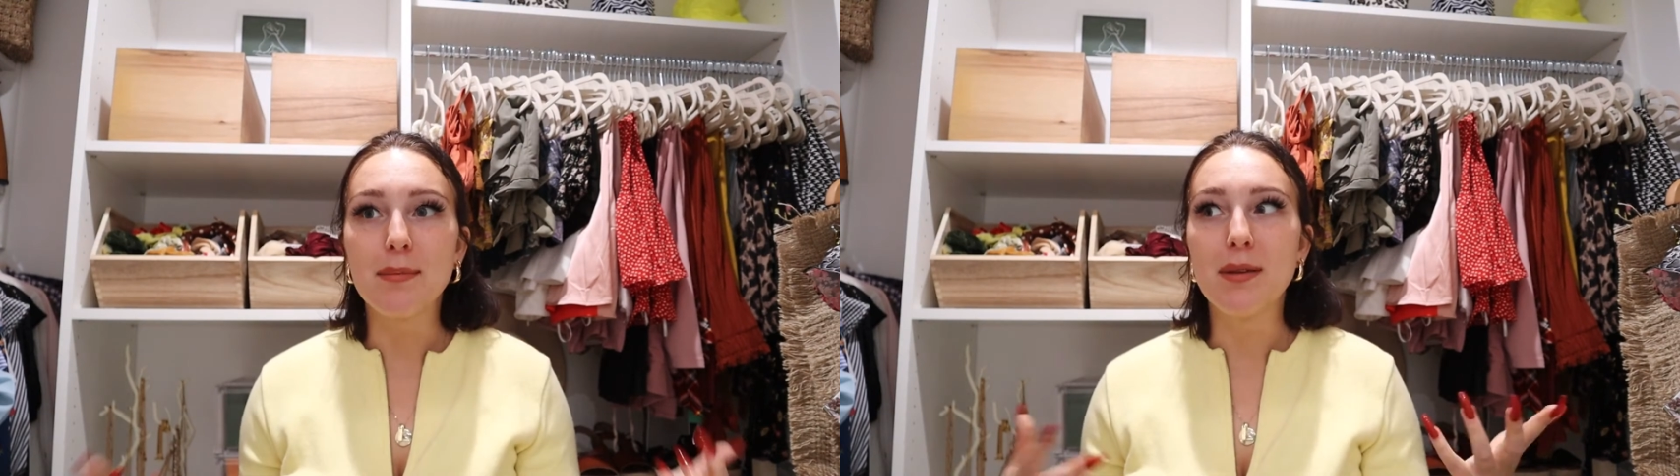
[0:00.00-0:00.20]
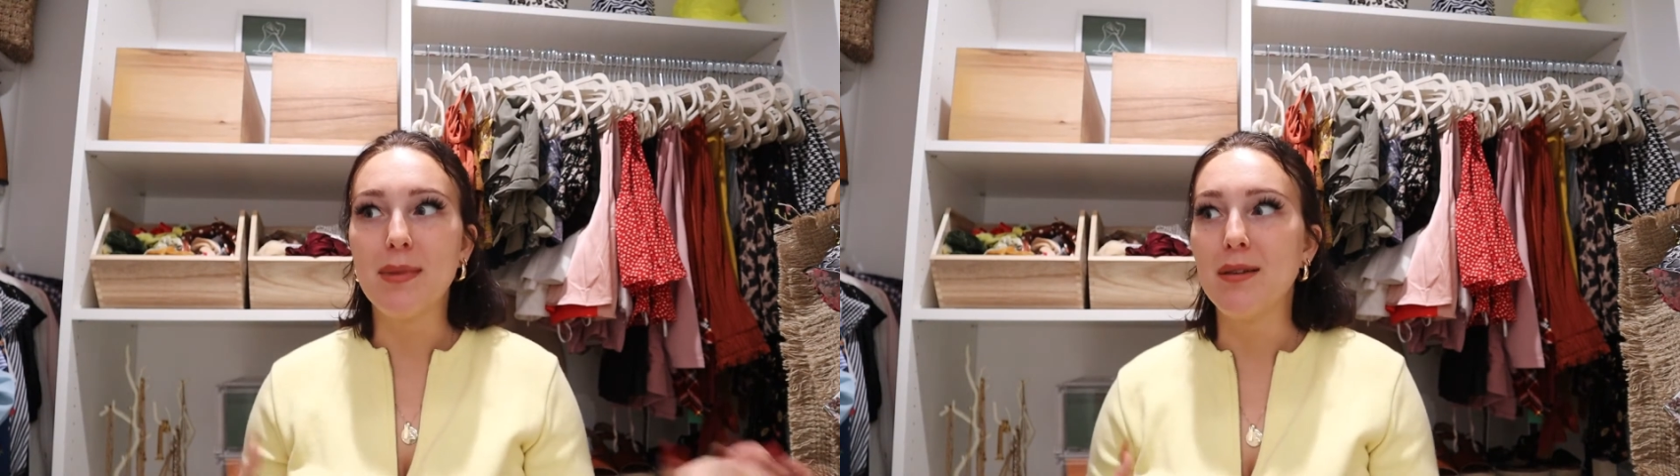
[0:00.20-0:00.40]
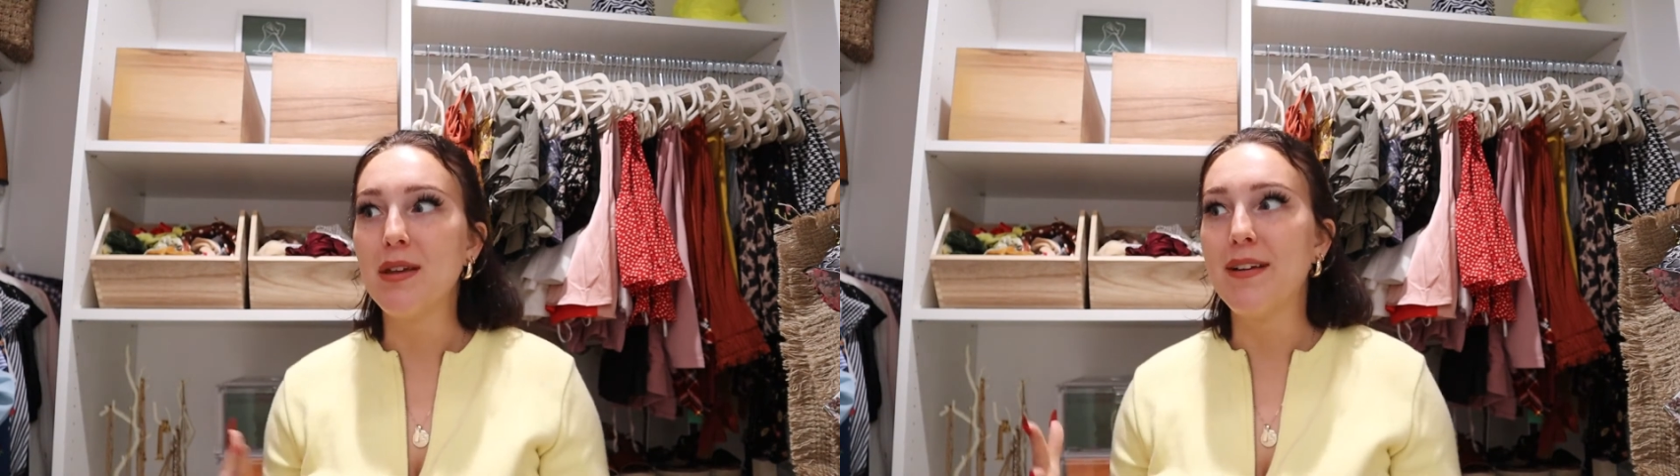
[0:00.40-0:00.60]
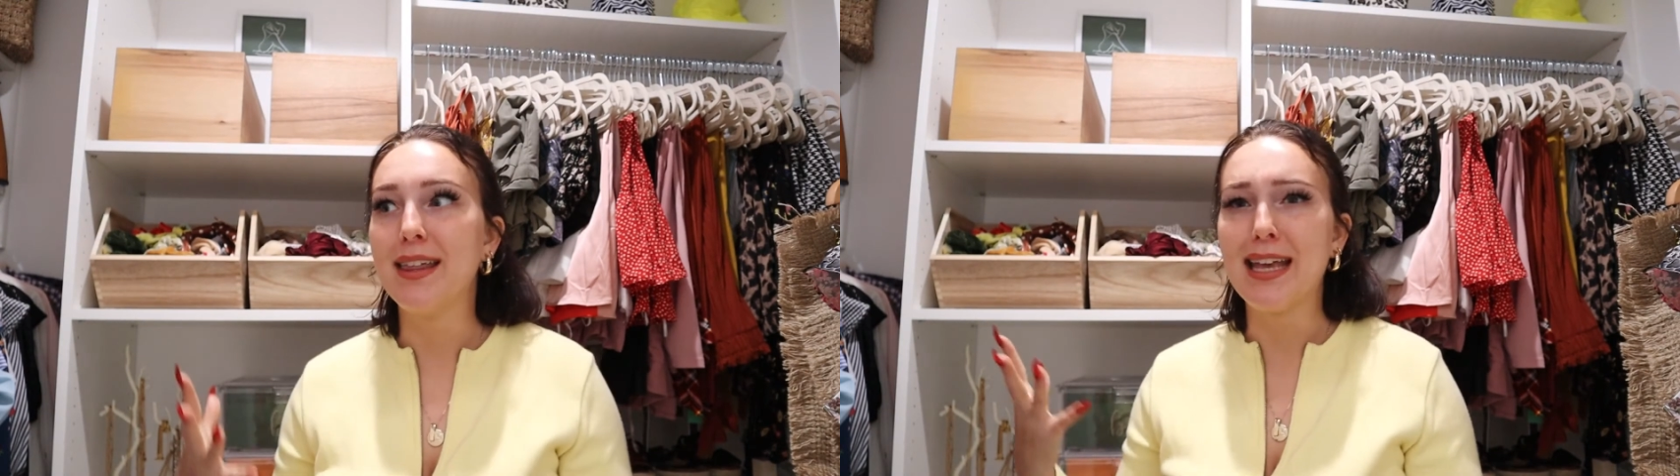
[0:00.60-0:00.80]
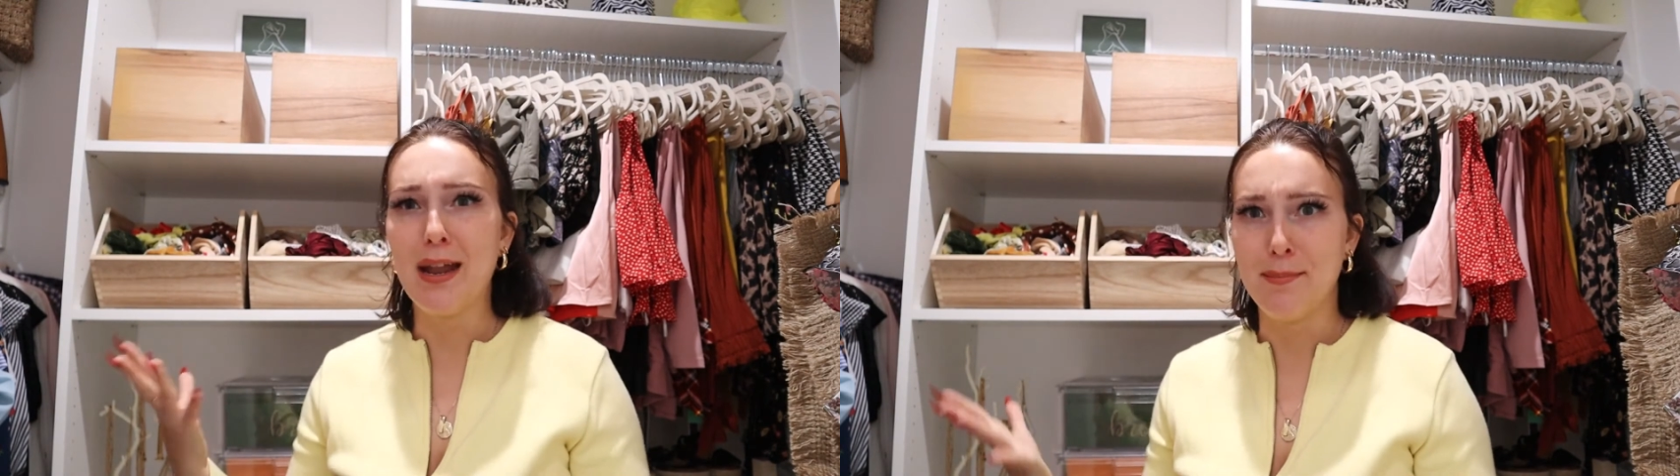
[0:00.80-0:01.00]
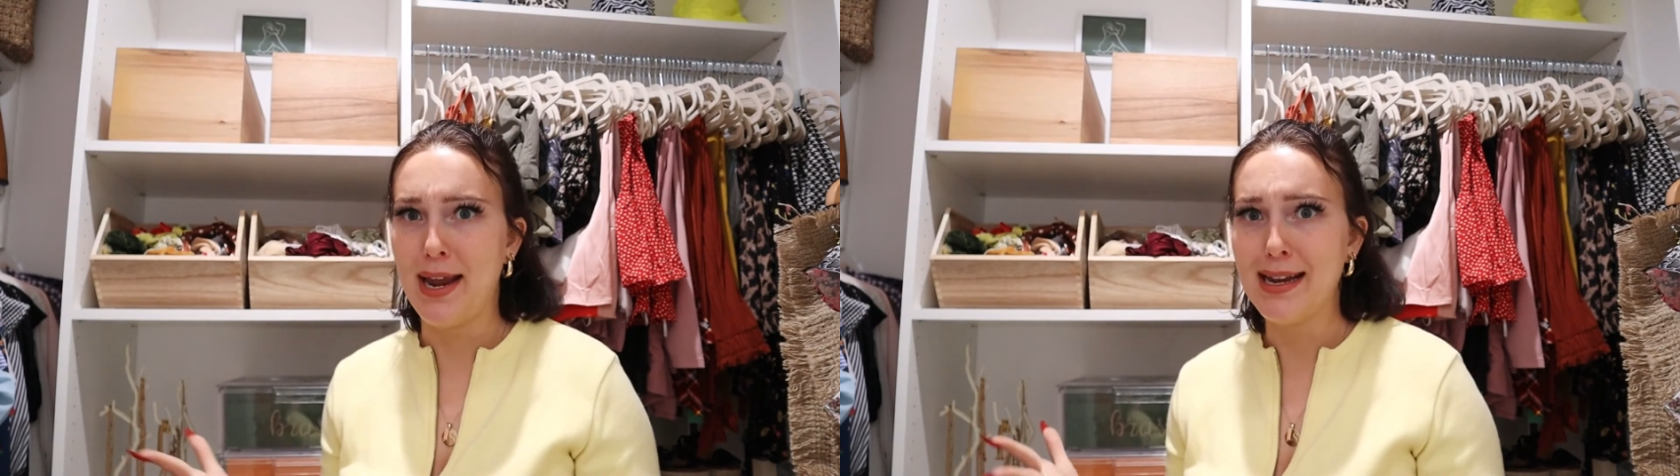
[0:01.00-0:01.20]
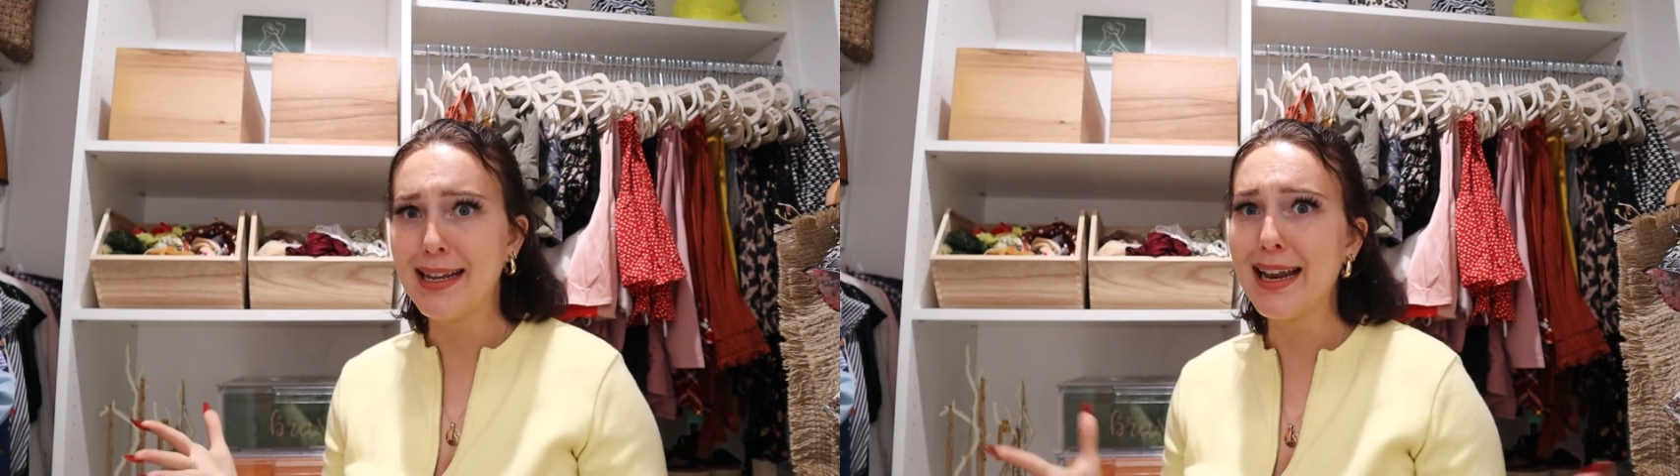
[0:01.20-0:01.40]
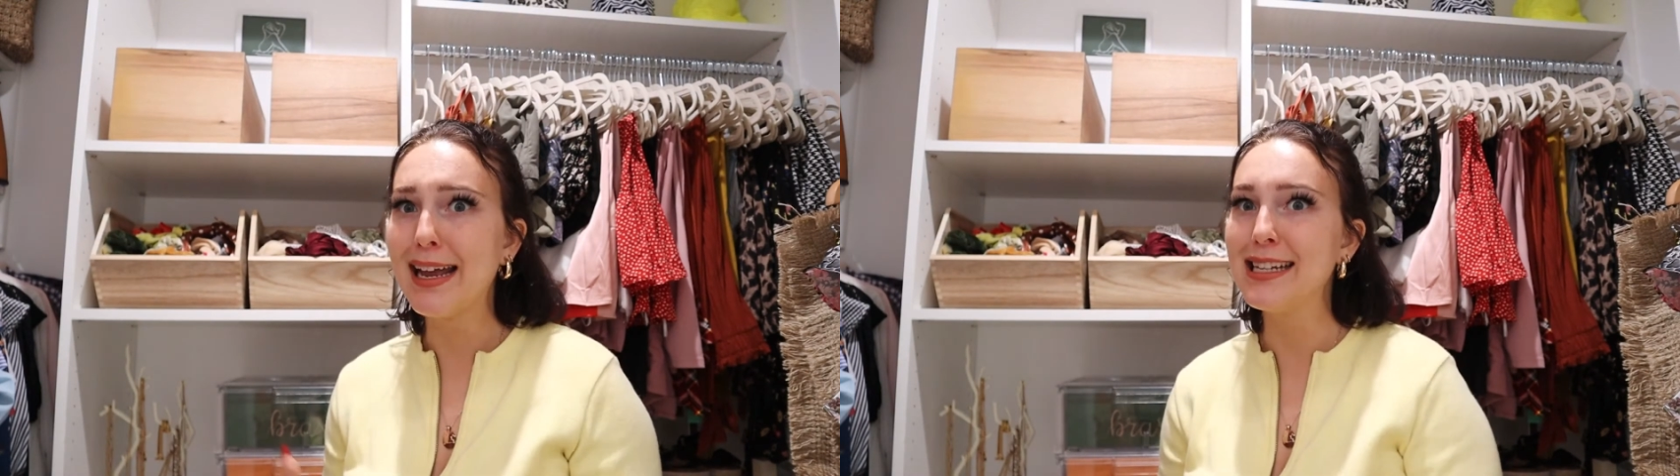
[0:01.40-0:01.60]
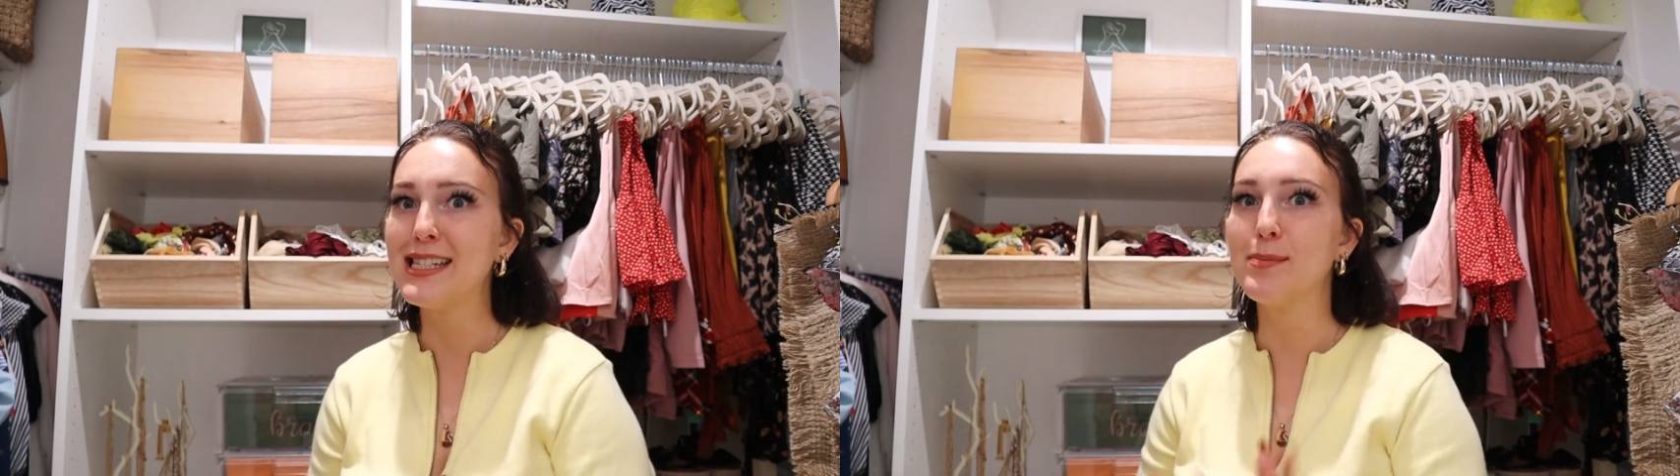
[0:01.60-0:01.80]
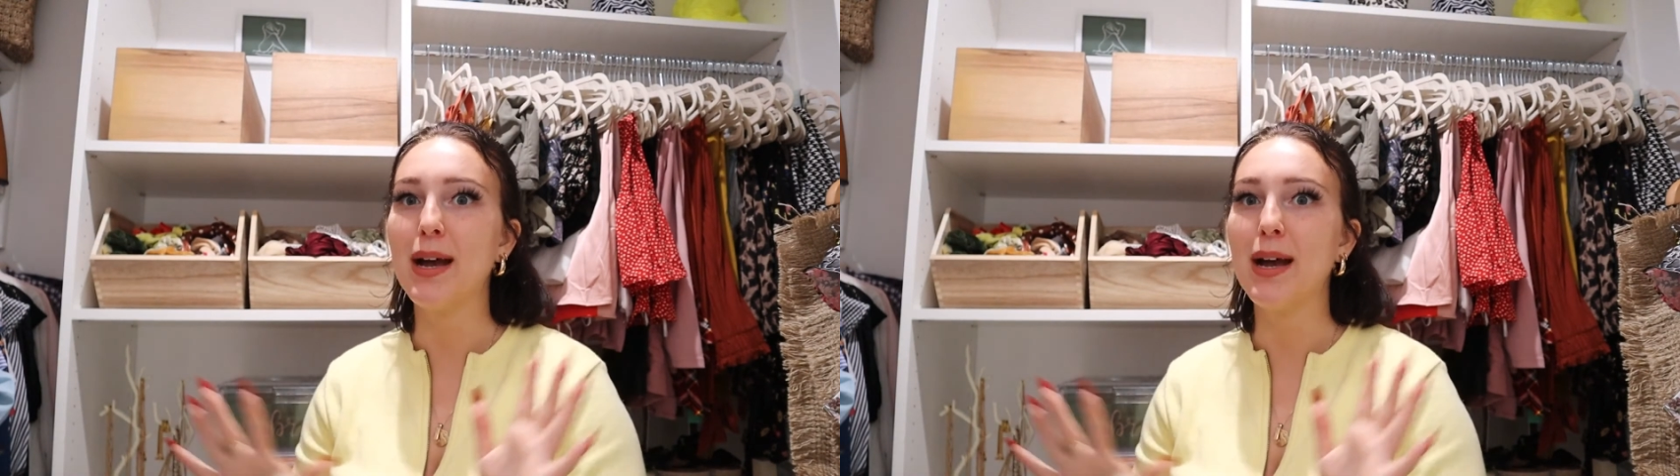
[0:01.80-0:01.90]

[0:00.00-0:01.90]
I mean, maybe if I like had mannequin heads,